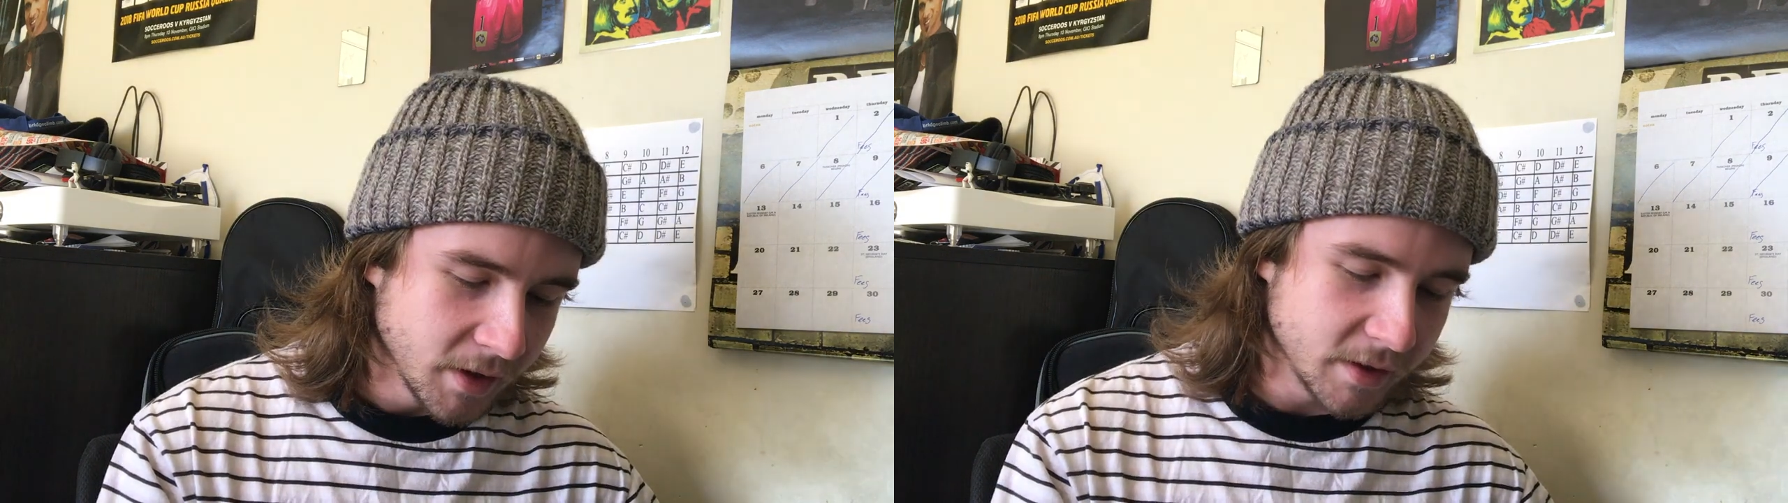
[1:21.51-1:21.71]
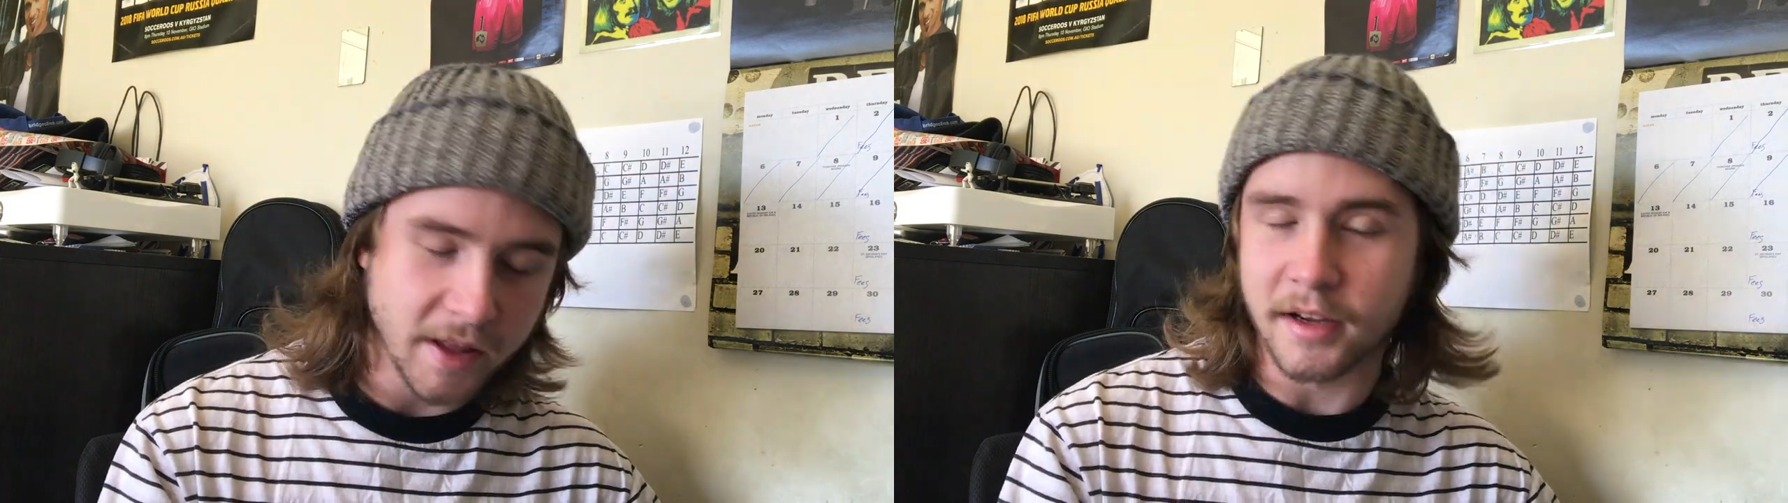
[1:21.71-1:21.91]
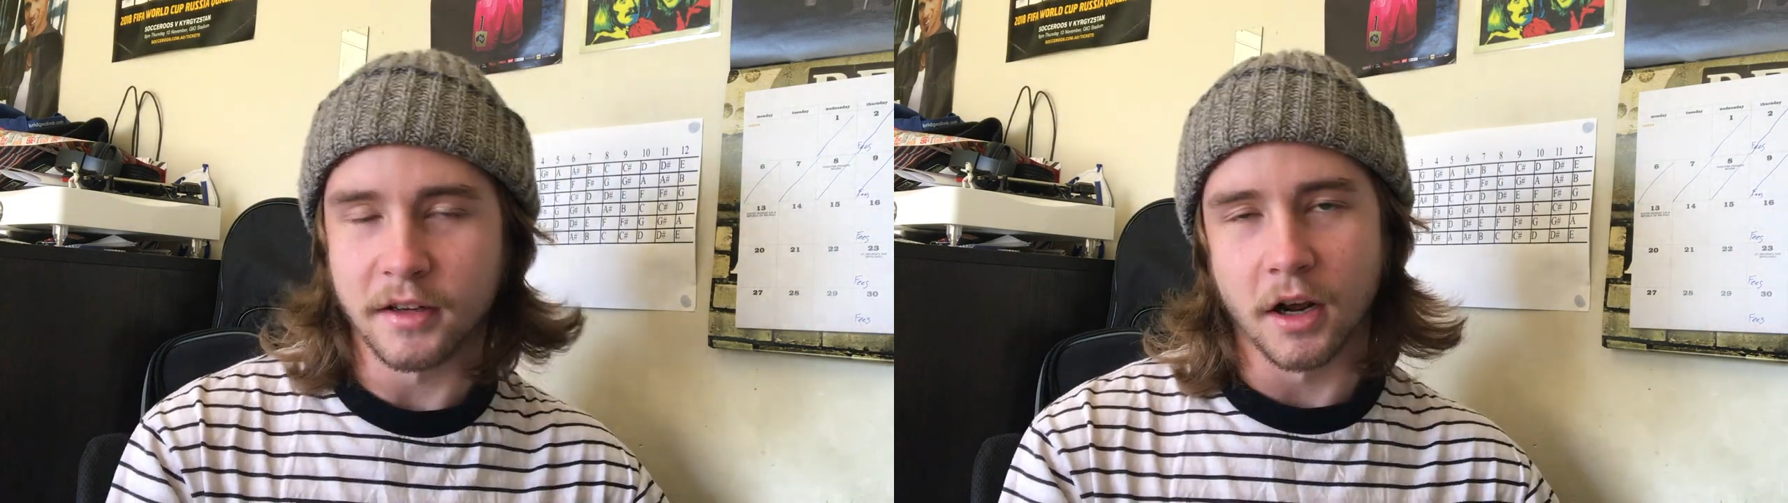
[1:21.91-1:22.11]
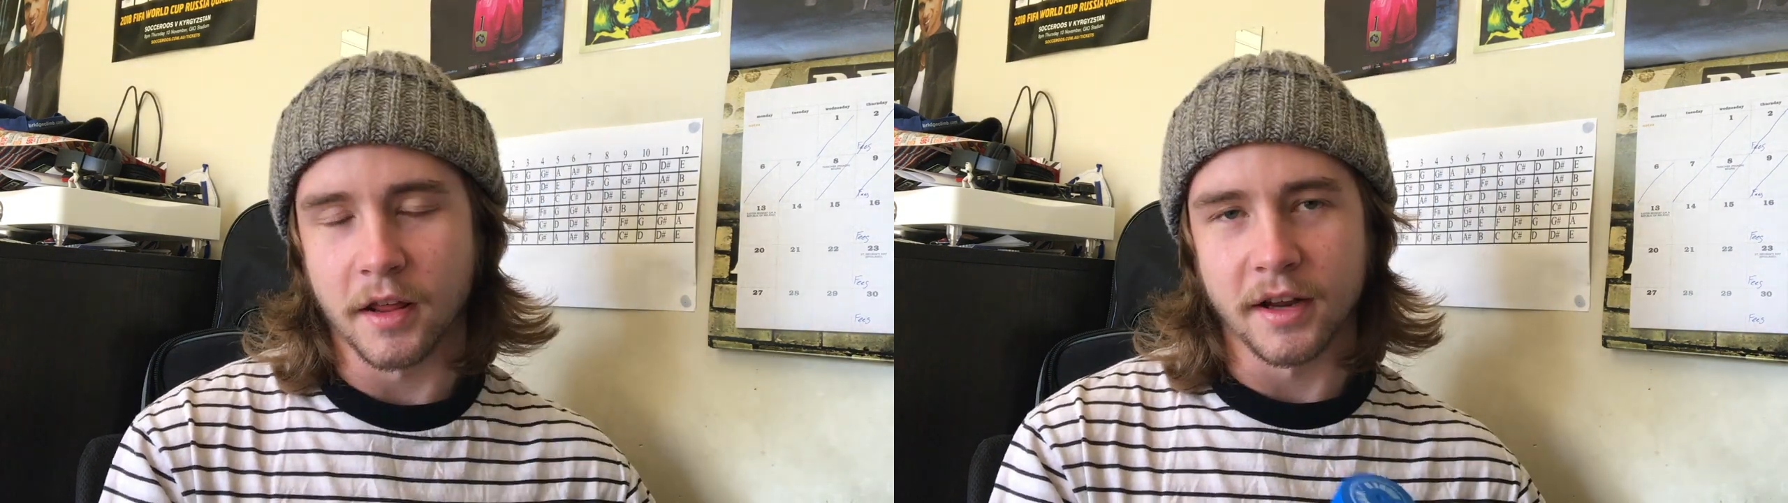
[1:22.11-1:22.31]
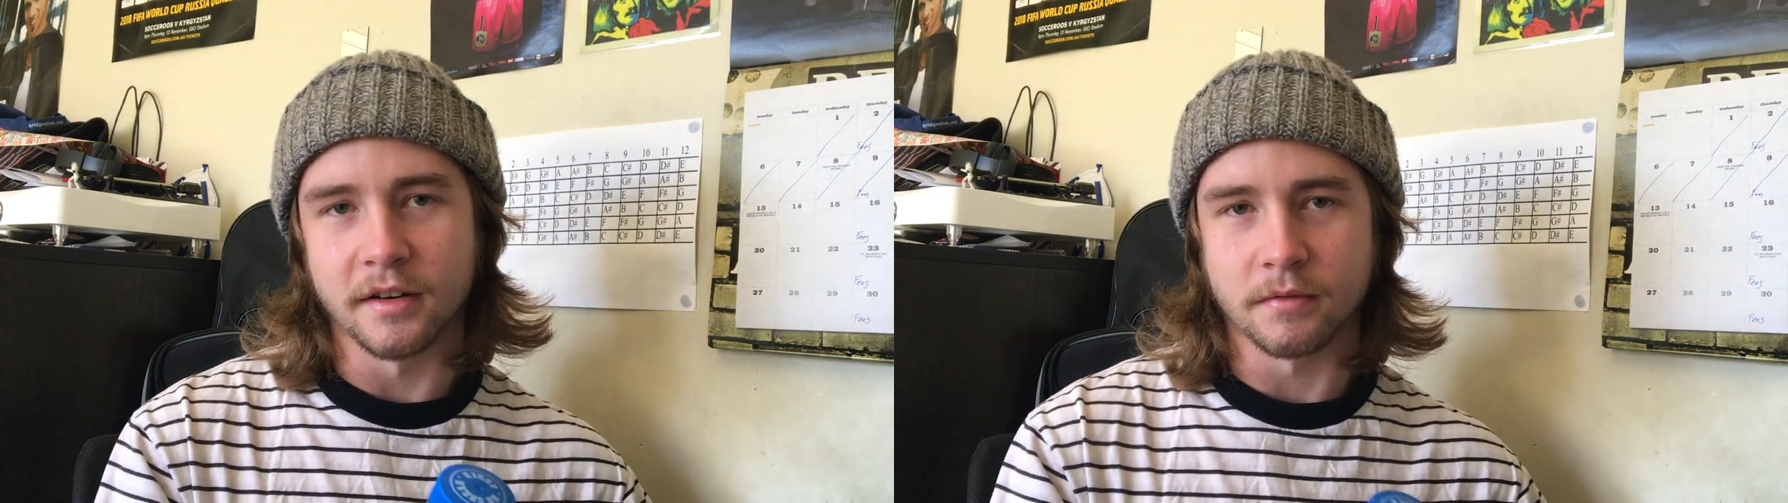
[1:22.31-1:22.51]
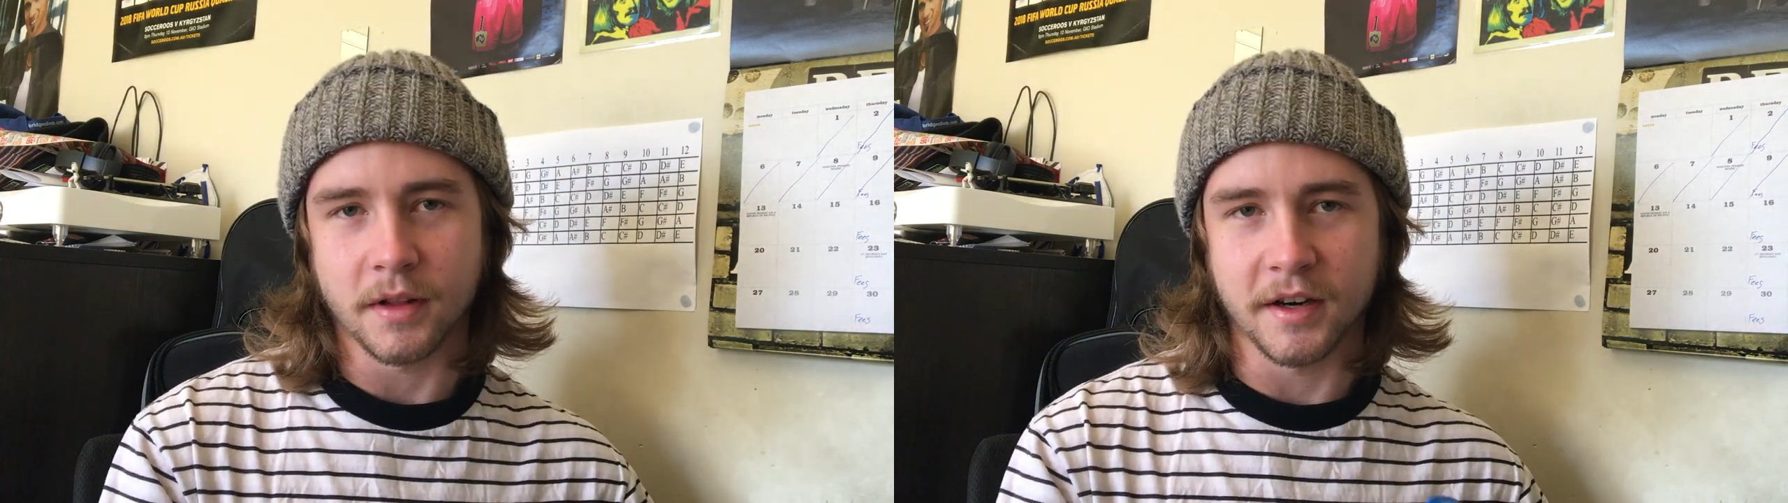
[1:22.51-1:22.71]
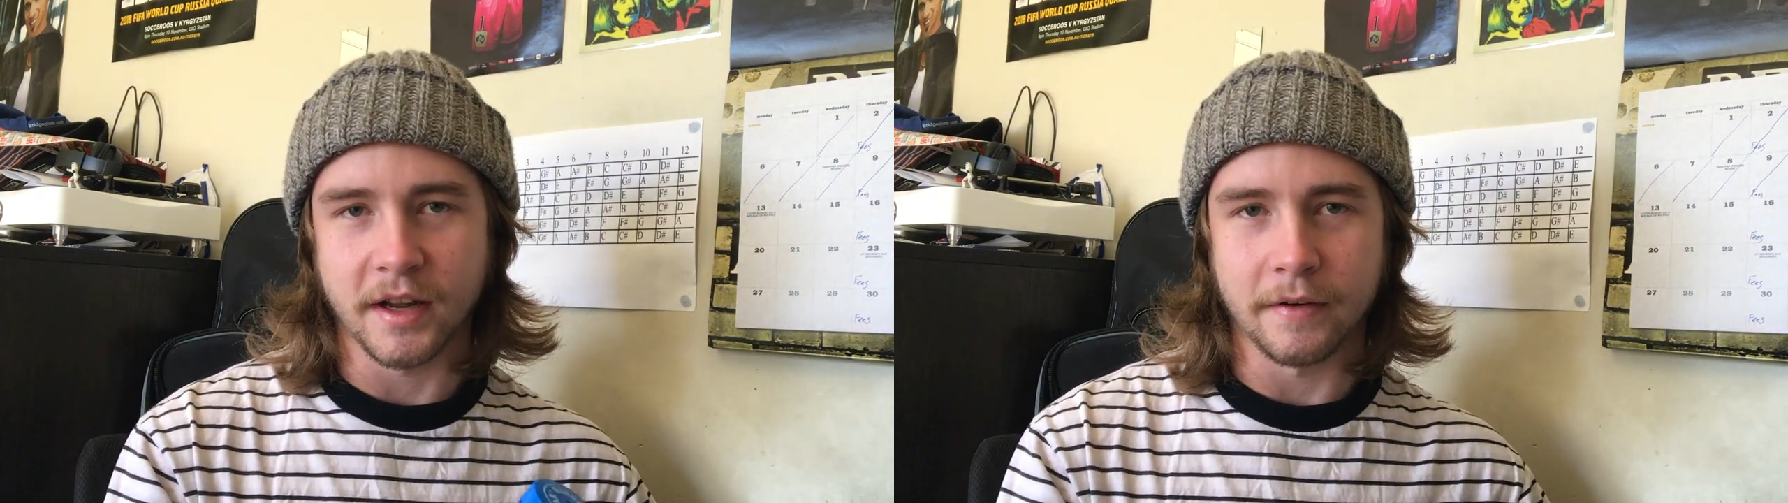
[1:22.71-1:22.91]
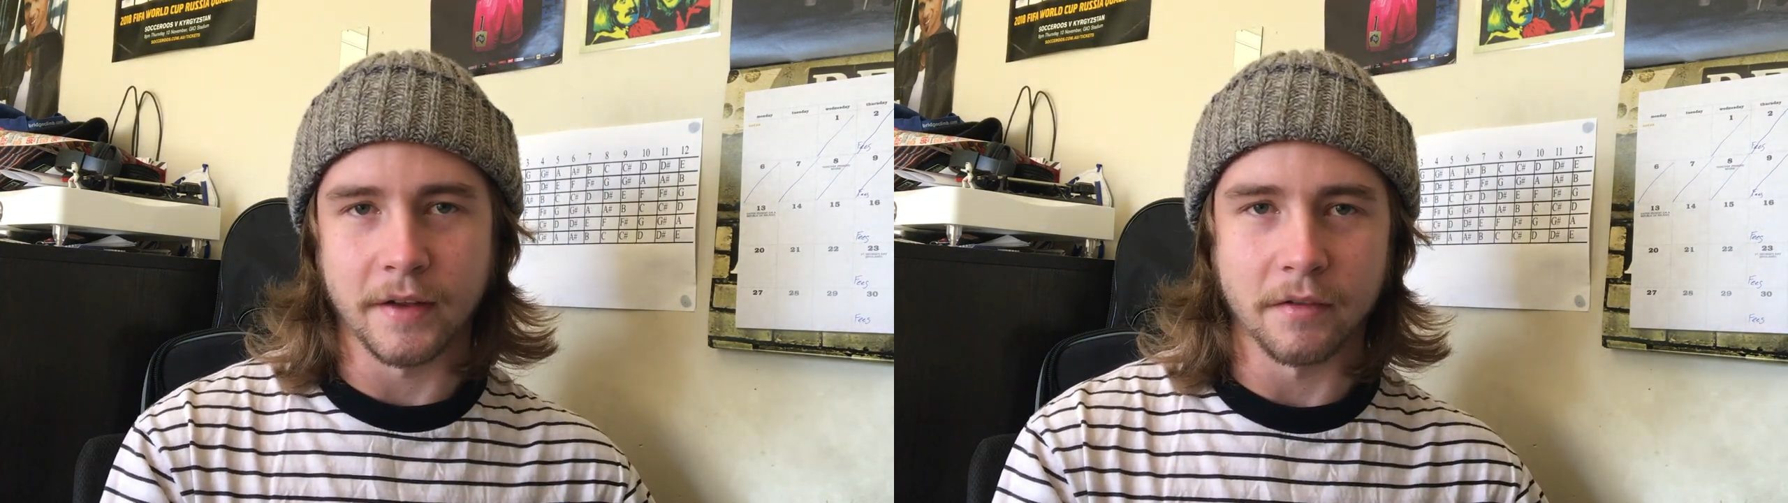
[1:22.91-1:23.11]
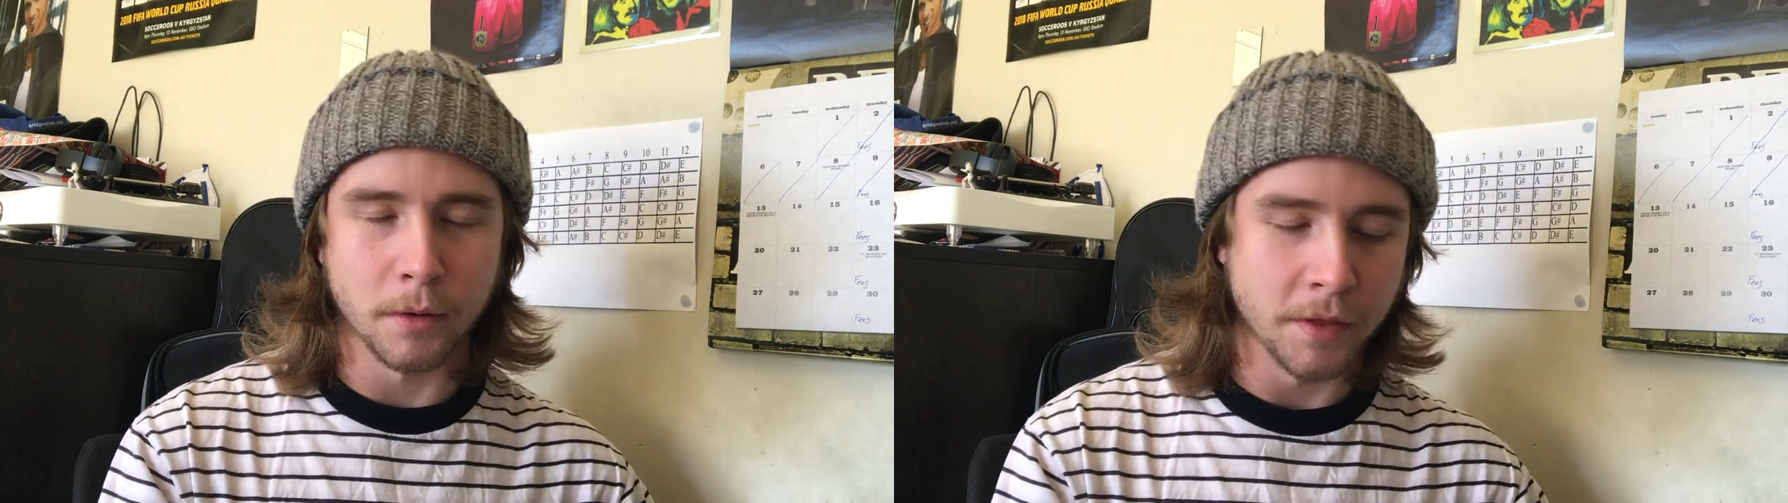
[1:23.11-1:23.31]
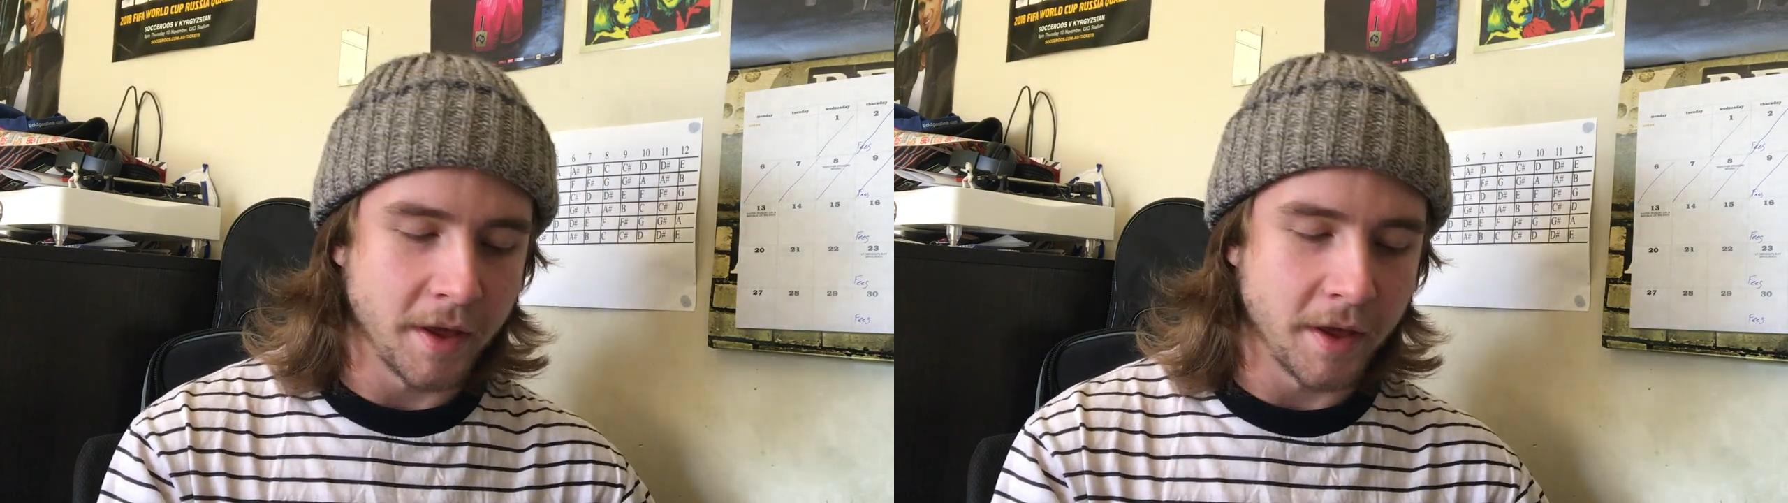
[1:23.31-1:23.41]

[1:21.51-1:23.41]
They didn't have the other one